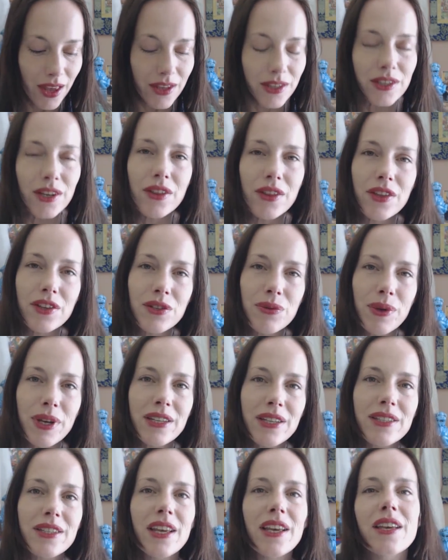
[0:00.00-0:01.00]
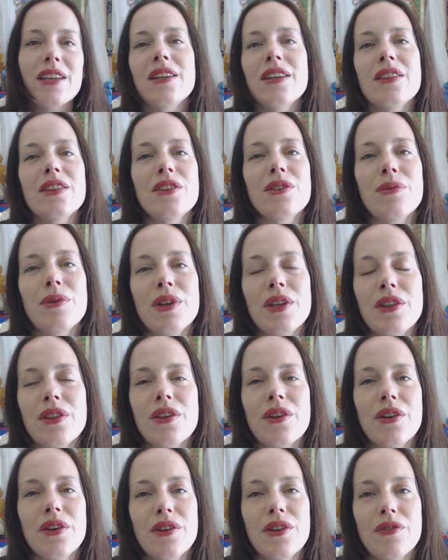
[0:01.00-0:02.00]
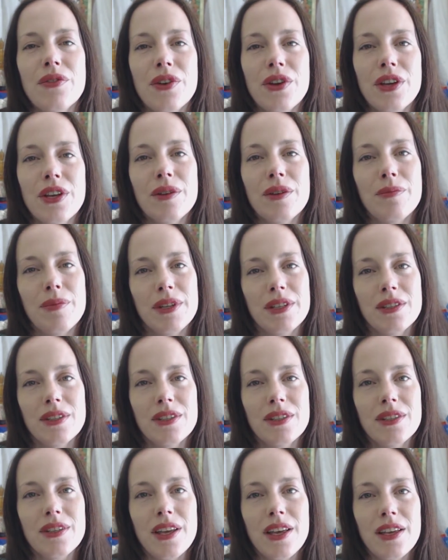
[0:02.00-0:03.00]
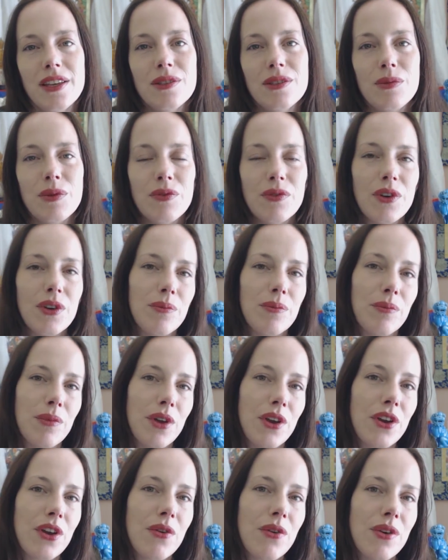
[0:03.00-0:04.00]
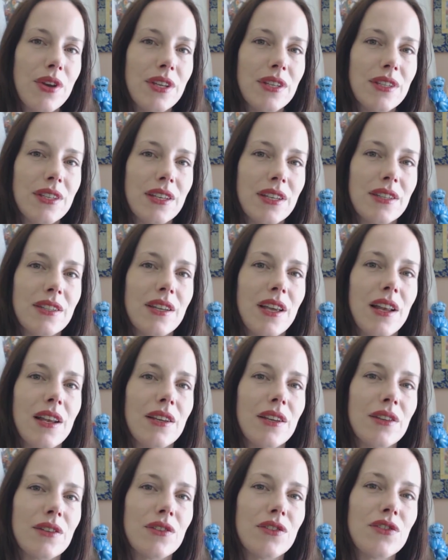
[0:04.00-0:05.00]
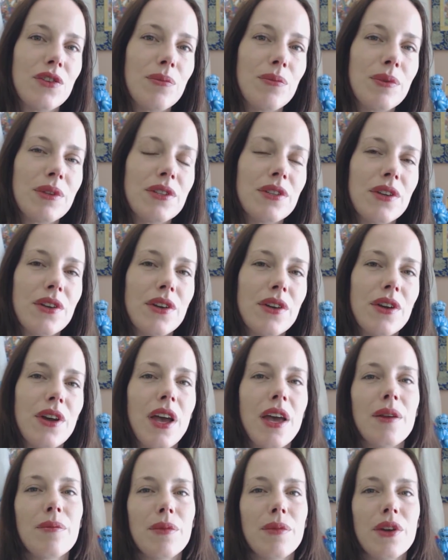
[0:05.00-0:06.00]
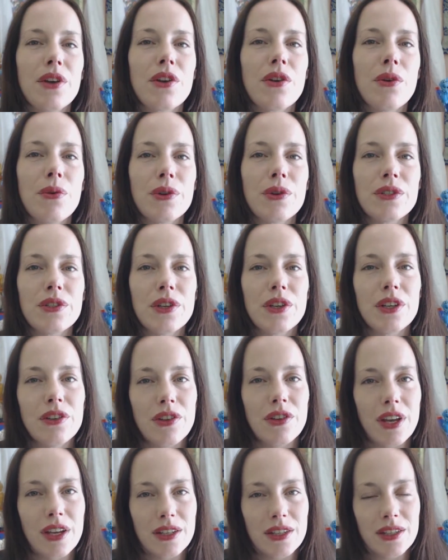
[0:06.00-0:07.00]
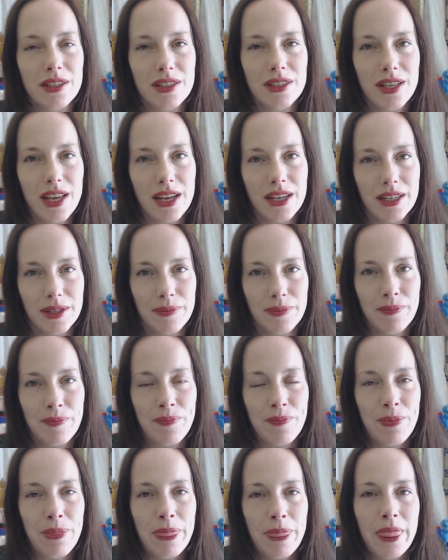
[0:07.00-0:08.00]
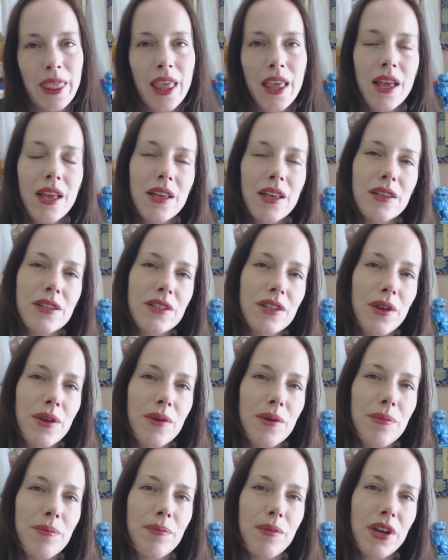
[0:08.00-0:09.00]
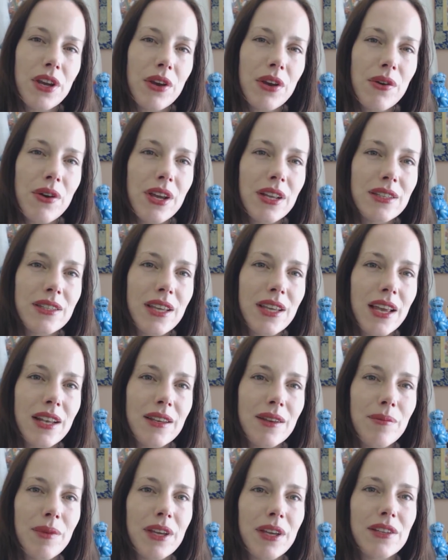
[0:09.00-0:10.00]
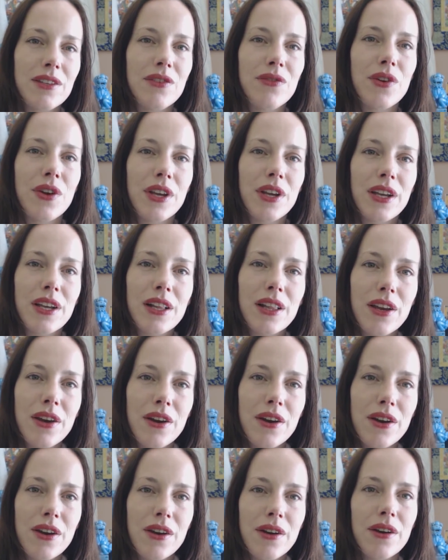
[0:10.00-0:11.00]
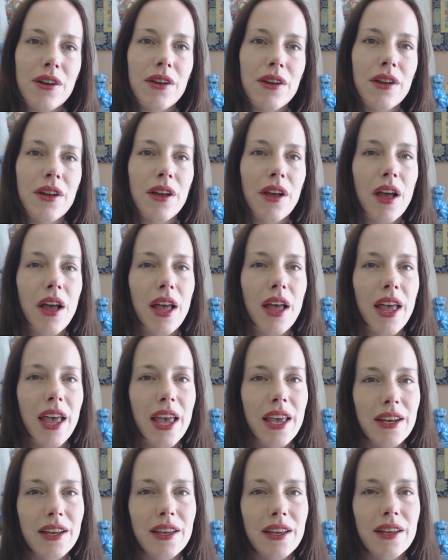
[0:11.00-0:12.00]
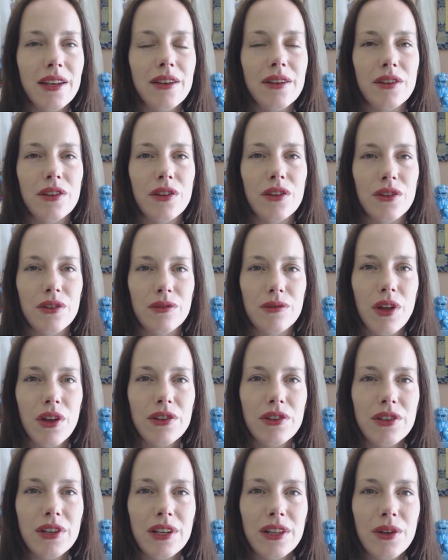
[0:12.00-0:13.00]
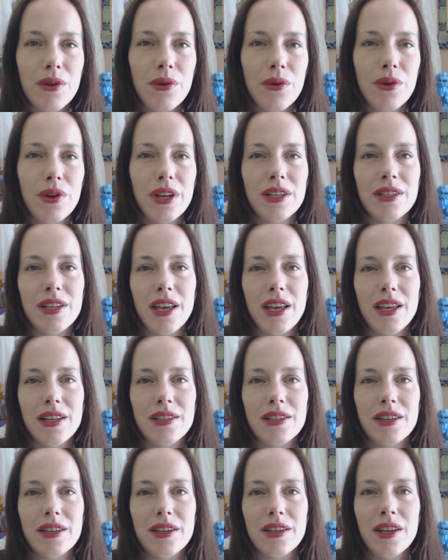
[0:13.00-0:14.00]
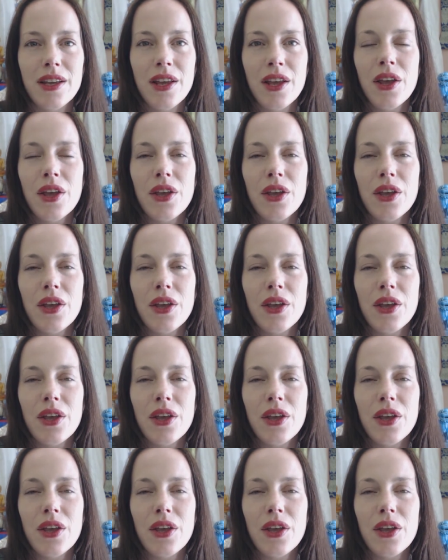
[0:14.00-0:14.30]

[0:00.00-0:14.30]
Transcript: So the 22nd and the 23rd are very good business days. We've got Mercury sextiling Jupiter, and Mercury also conjuncting Saturn. So Mercury and Saturn makes you very clear-headed, logically orientated,